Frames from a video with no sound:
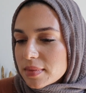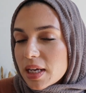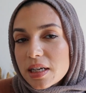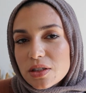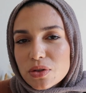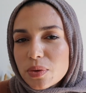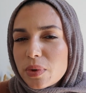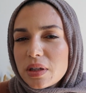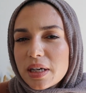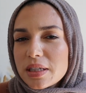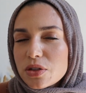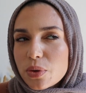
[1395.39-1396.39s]
I do,
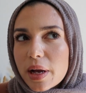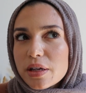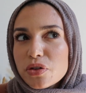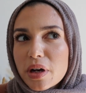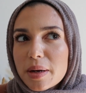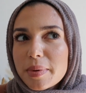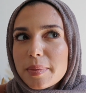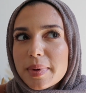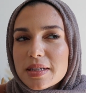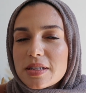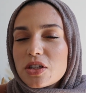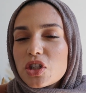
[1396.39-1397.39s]
wallah I do. I try my
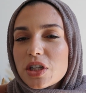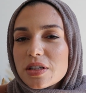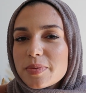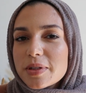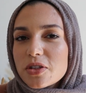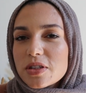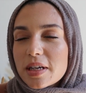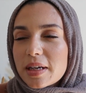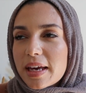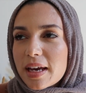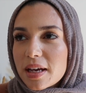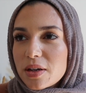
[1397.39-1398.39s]
best to share as much as I
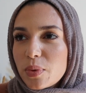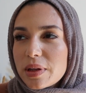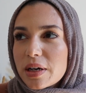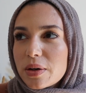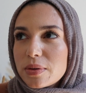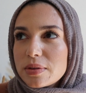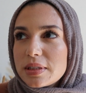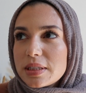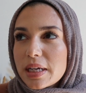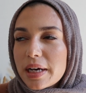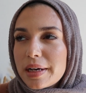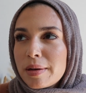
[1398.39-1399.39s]
can without
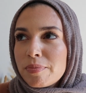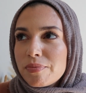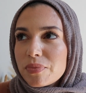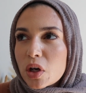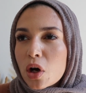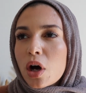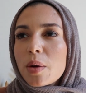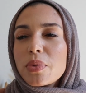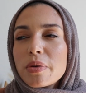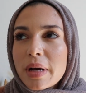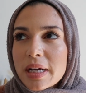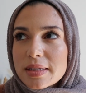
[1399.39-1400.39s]

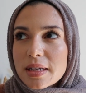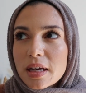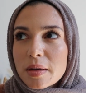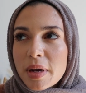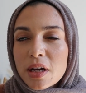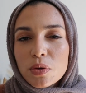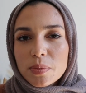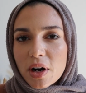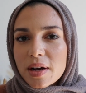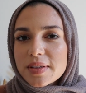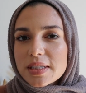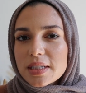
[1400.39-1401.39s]
compromising my own
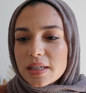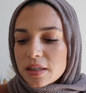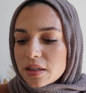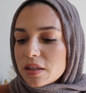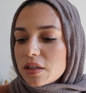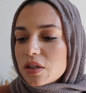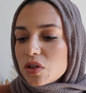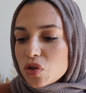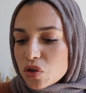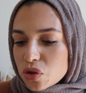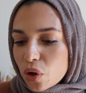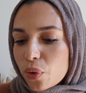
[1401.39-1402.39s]
privacy.
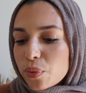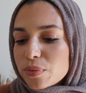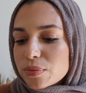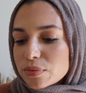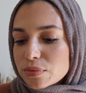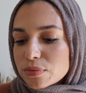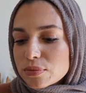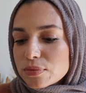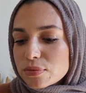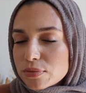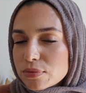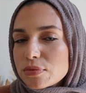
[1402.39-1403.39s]
So
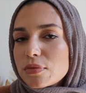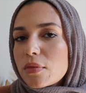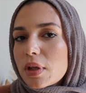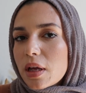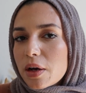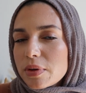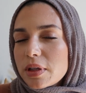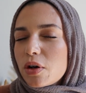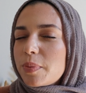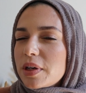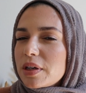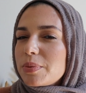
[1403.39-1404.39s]
I really
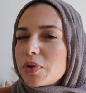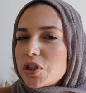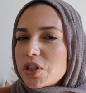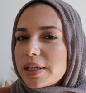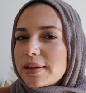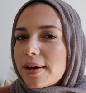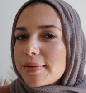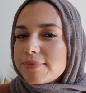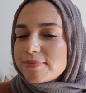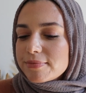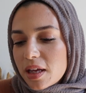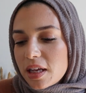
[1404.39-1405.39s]
hope you can appreciate that.
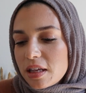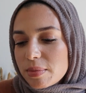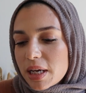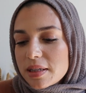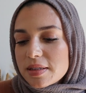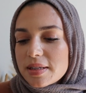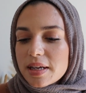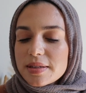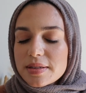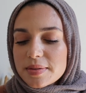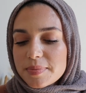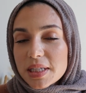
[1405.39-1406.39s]
Iman
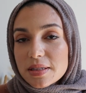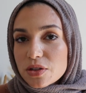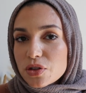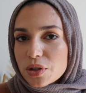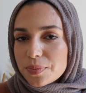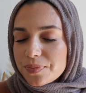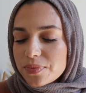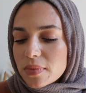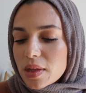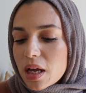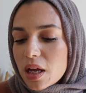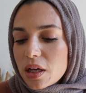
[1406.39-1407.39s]
says, my sister,
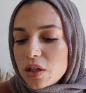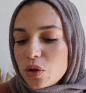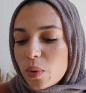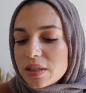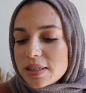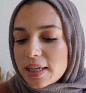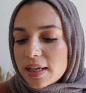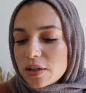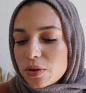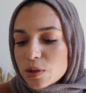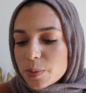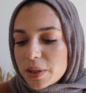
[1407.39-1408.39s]
you want to get a
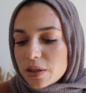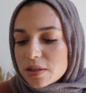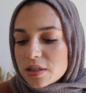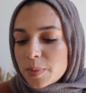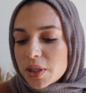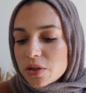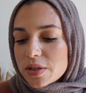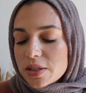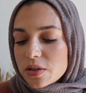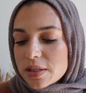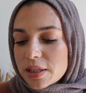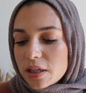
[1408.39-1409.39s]
nose pierce, but you're
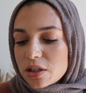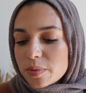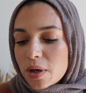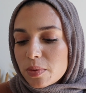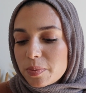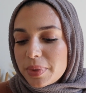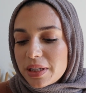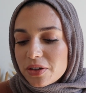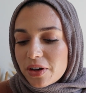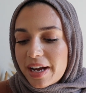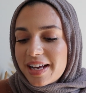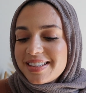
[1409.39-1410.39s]
still scared your mom will beat
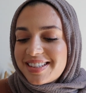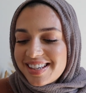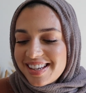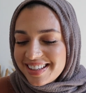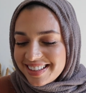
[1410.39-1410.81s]
your ass.